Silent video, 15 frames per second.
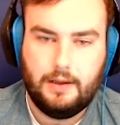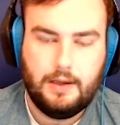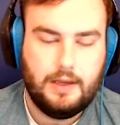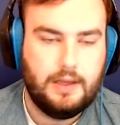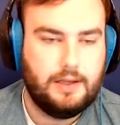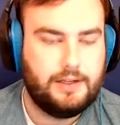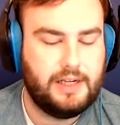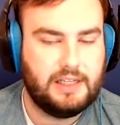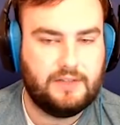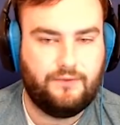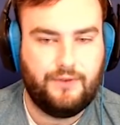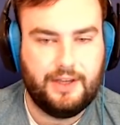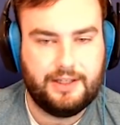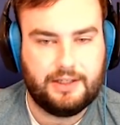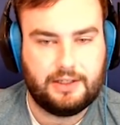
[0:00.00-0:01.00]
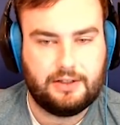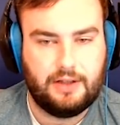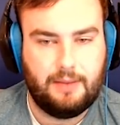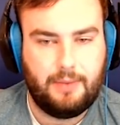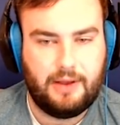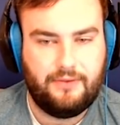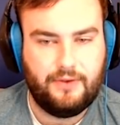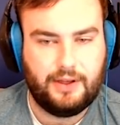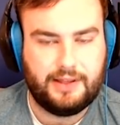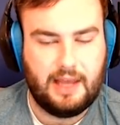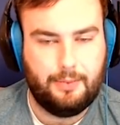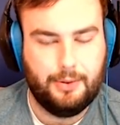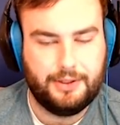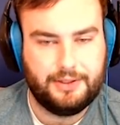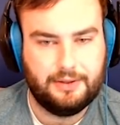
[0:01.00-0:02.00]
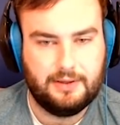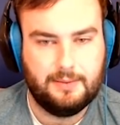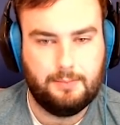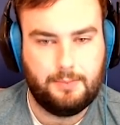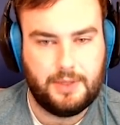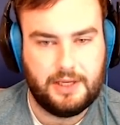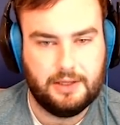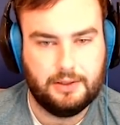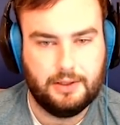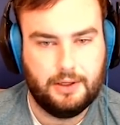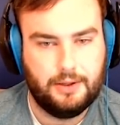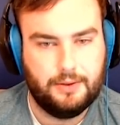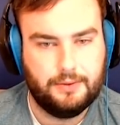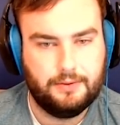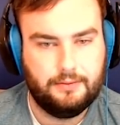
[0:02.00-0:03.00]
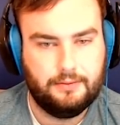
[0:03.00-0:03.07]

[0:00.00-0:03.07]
She has physics, so I feel like that puts her in B alone.